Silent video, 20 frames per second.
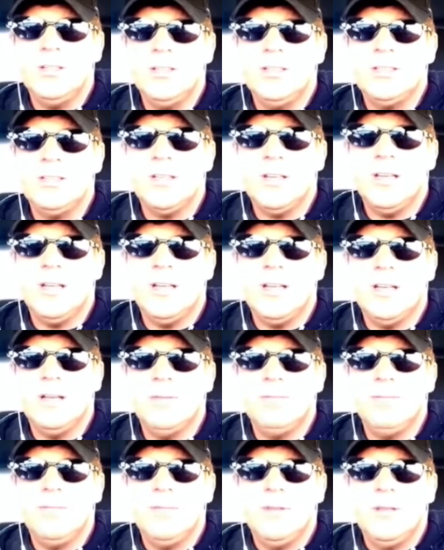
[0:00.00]
Hood,
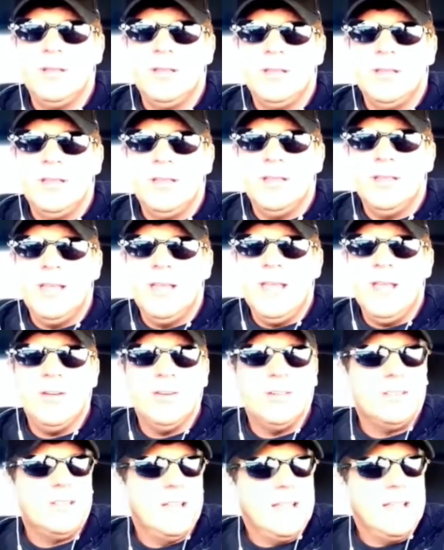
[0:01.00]

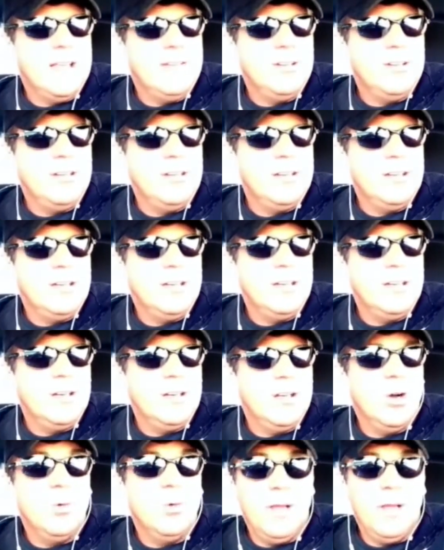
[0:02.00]
Aaron said, Kevin,
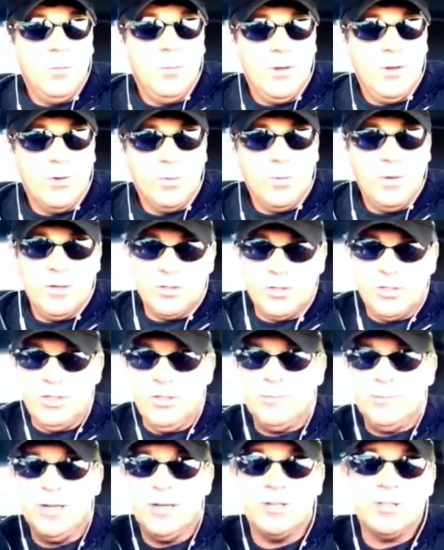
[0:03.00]
and we were
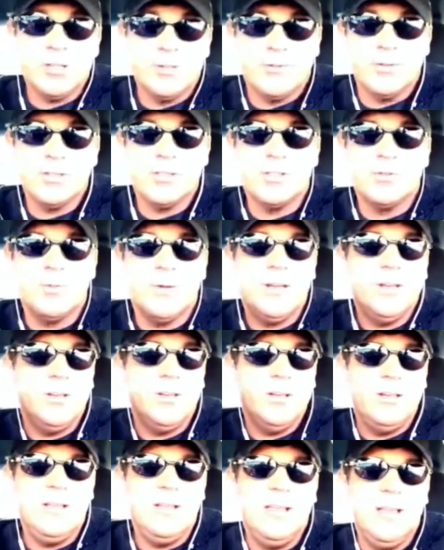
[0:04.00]
shooting Punisher versus Red
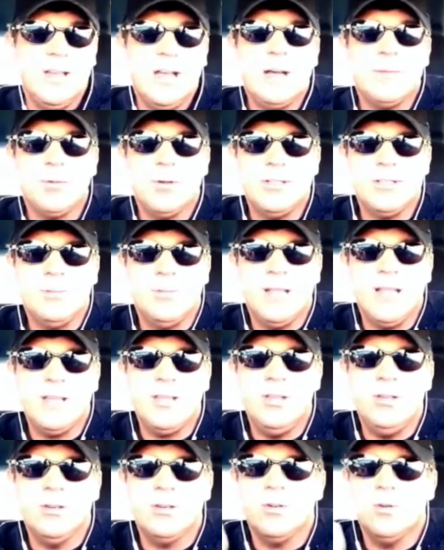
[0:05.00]
Hood and Operation
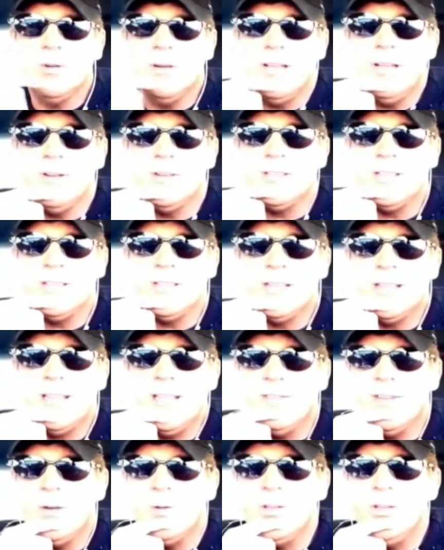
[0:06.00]
Black Unicorn. Aaron said,
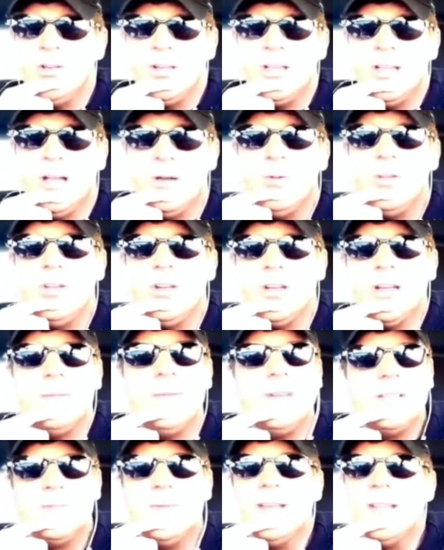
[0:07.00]
Kevin, I want you to
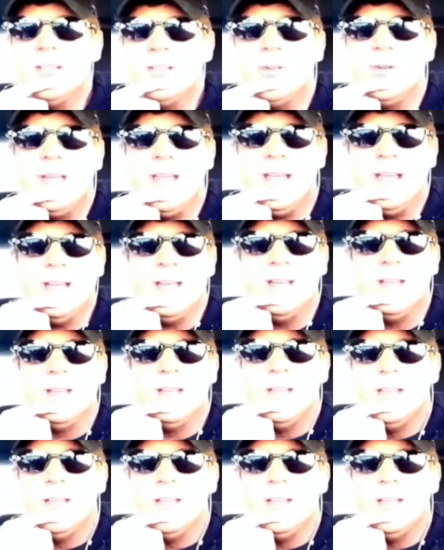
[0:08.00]
come in as big as you can.